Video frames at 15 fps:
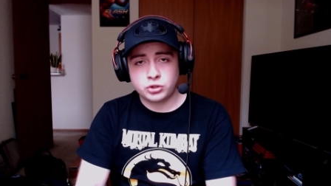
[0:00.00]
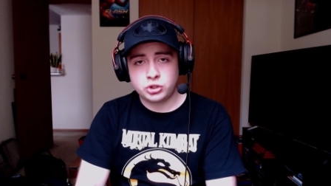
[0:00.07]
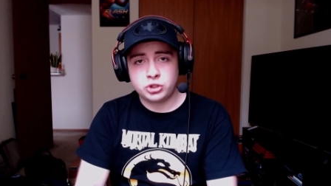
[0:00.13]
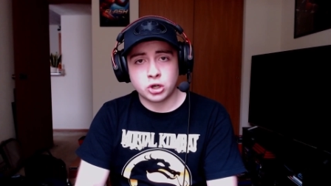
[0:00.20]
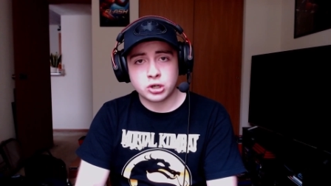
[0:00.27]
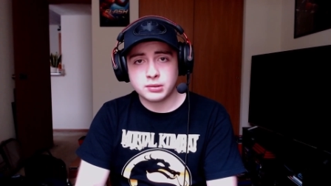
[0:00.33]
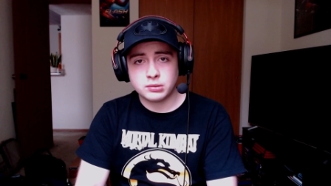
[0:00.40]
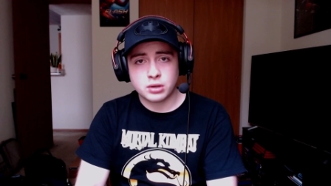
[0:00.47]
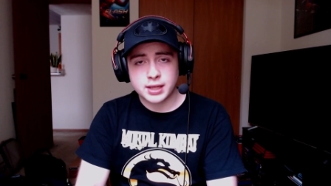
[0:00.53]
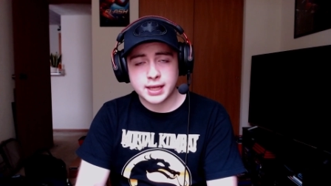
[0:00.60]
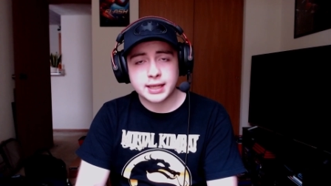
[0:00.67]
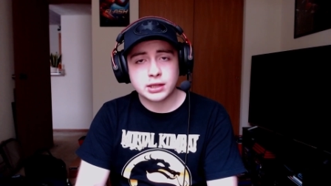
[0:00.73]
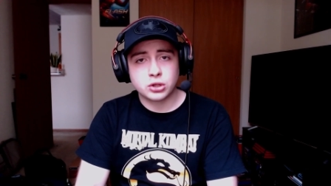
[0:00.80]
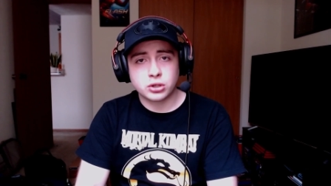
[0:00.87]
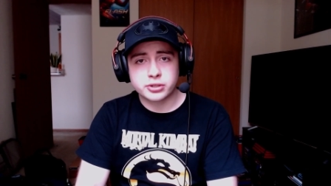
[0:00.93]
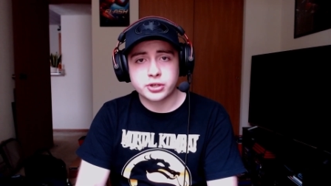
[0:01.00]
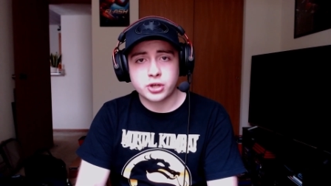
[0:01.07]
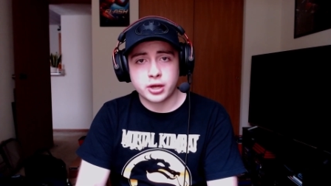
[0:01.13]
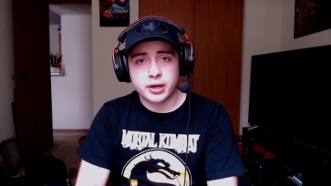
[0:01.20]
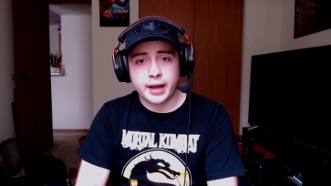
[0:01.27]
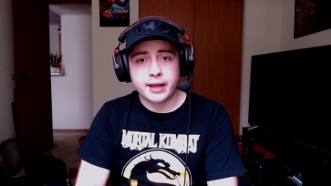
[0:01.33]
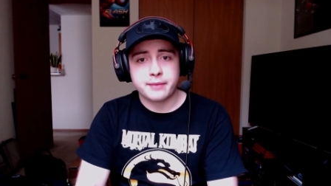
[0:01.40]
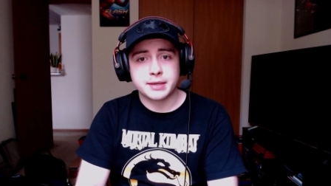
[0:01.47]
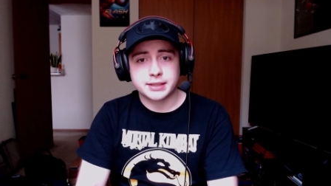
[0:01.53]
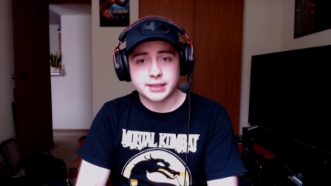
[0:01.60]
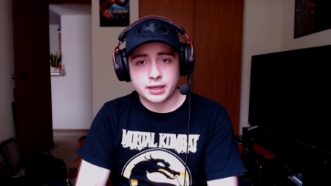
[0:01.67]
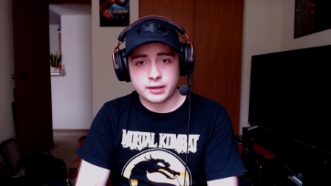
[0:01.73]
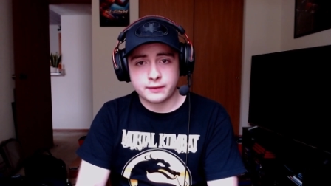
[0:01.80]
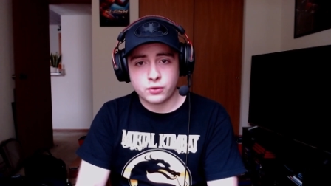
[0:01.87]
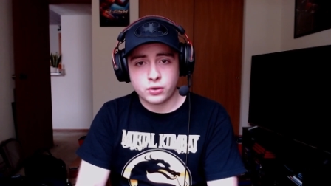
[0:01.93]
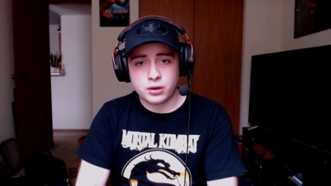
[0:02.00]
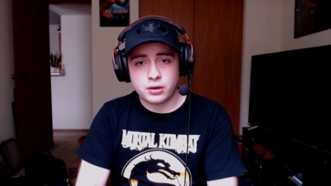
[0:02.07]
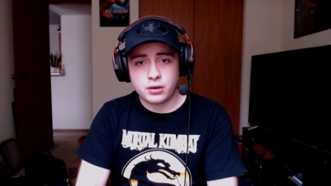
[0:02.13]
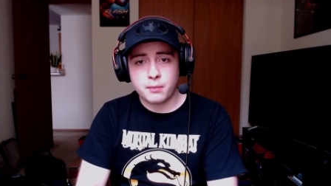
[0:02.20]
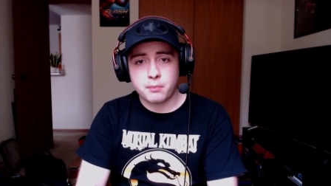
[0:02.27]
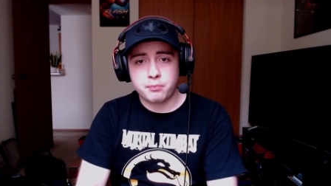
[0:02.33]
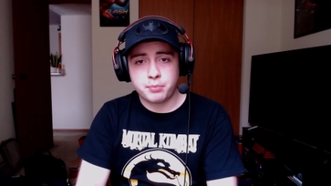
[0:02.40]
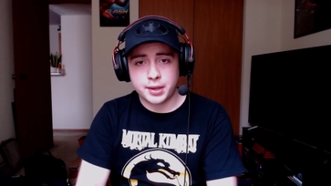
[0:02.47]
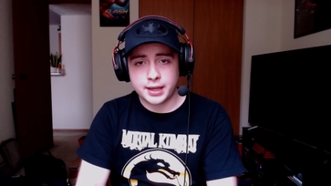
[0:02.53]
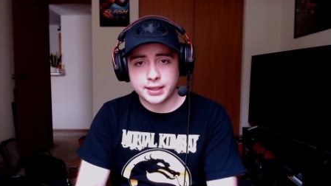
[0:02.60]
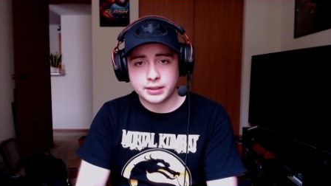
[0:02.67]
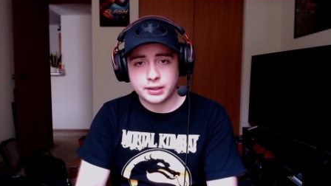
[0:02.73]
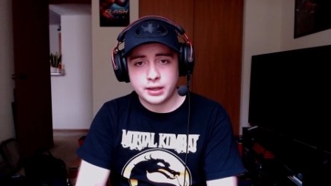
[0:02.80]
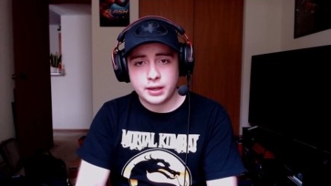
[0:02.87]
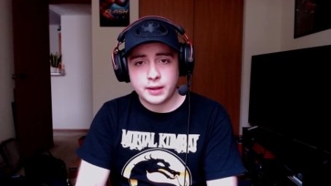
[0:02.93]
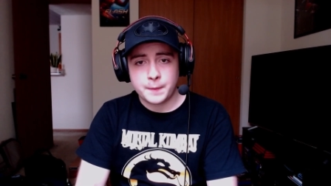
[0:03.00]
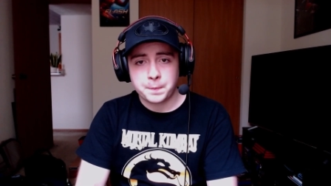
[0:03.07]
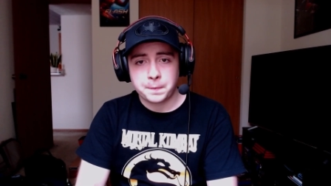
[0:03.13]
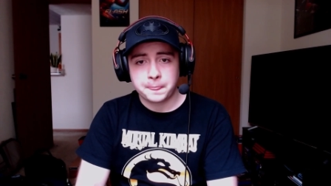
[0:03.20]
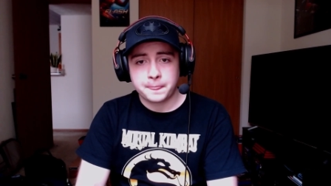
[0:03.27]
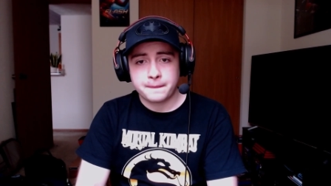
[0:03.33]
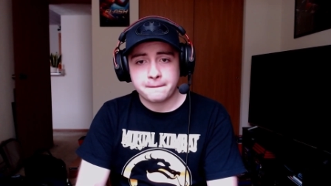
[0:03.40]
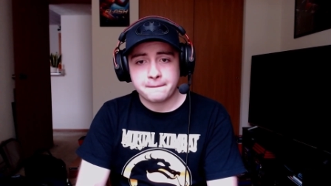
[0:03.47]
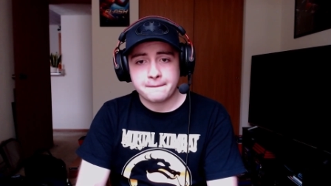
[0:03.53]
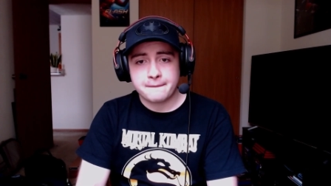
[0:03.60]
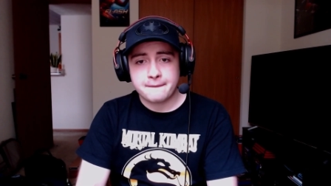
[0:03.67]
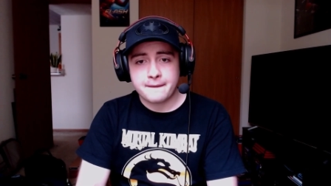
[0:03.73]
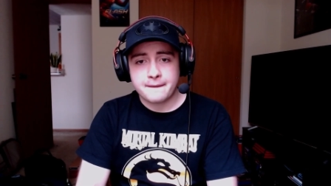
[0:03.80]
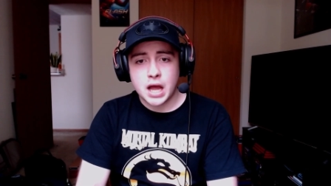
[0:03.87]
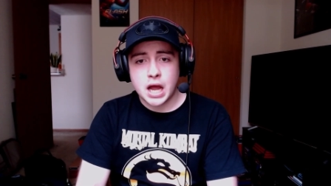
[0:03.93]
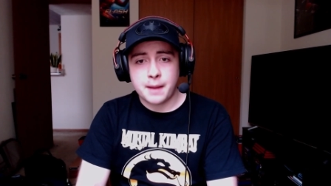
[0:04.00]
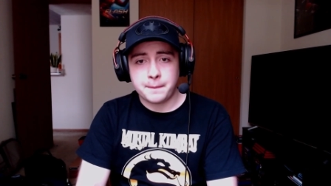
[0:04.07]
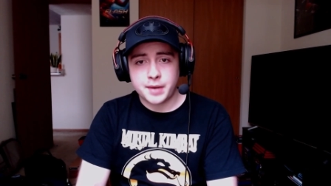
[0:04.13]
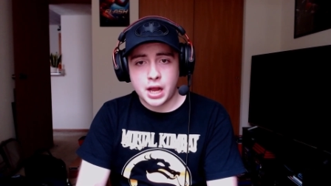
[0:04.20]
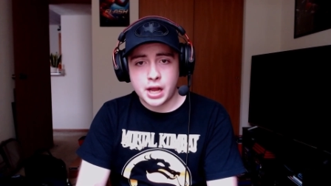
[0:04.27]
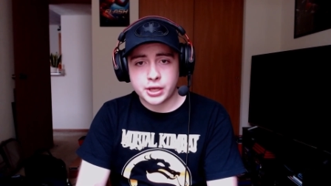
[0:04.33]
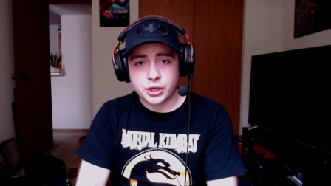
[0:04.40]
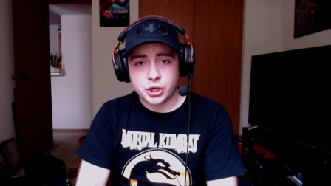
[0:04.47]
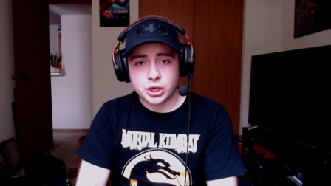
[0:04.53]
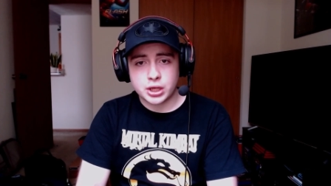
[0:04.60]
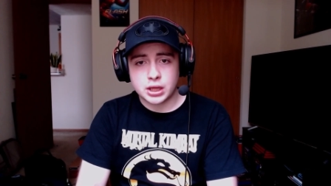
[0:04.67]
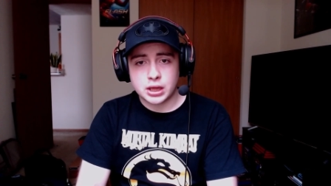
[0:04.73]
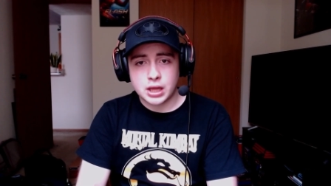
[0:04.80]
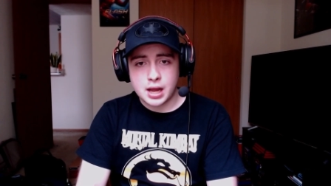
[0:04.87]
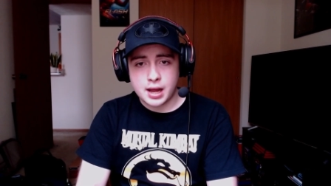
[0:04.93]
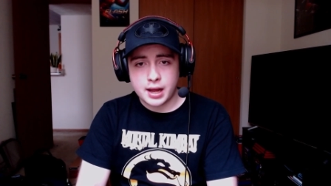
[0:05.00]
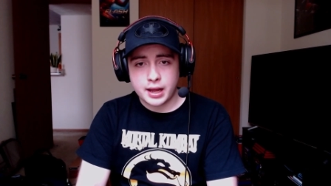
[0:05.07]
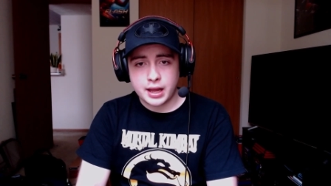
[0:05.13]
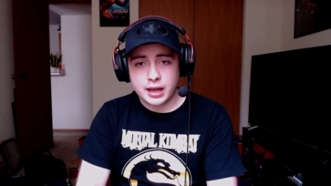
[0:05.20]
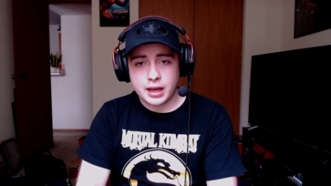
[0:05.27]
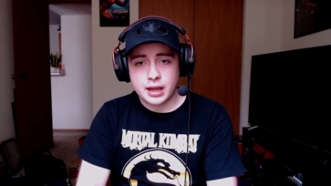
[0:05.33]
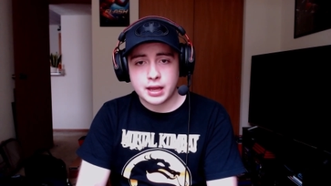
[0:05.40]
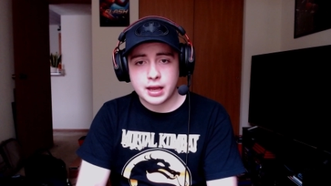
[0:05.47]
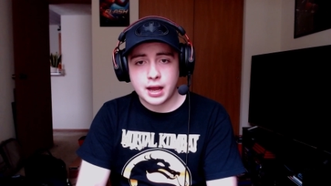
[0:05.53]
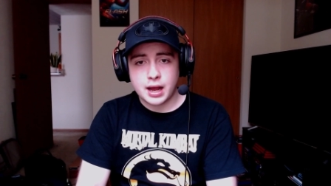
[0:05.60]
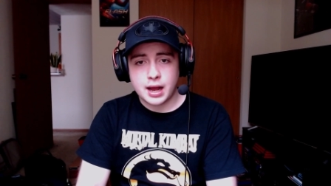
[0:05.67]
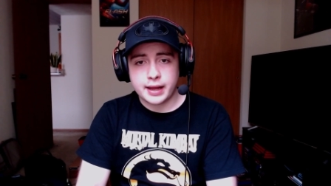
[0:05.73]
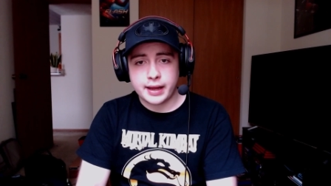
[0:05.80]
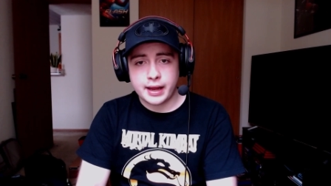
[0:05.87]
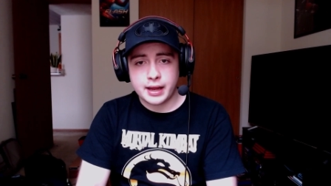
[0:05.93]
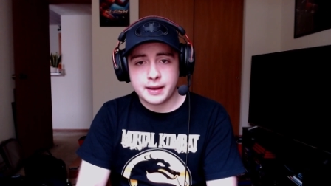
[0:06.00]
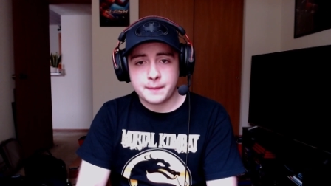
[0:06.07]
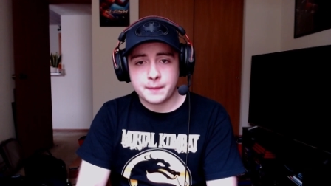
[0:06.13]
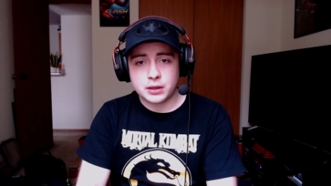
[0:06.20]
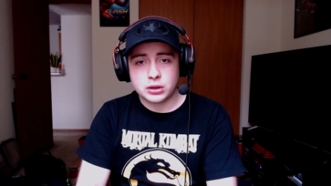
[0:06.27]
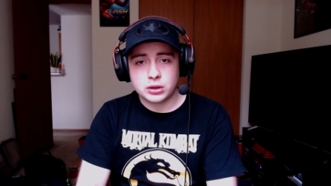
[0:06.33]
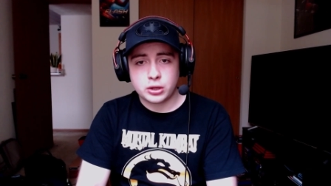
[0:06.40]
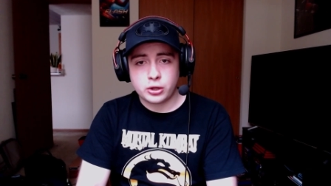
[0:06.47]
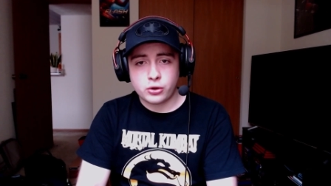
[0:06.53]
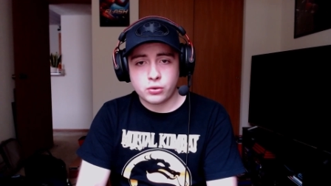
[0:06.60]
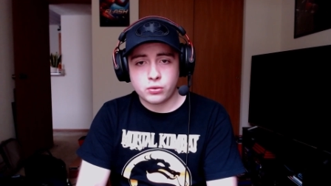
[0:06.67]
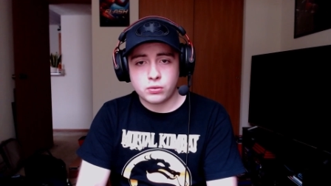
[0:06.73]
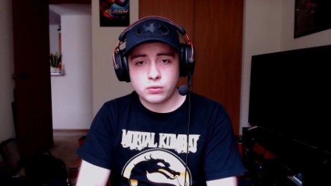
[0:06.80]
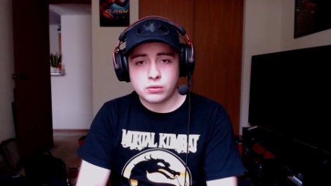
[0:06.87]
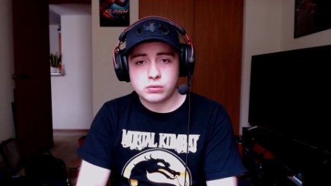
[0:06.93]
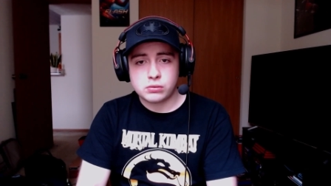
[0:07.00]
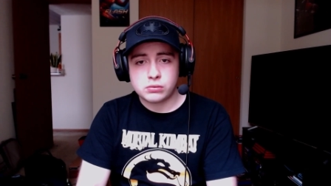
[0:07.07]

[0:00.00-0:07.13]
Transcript: Don't get me wrong, and it looks good. I am excited for it, but I'm not gonna lie, I am a little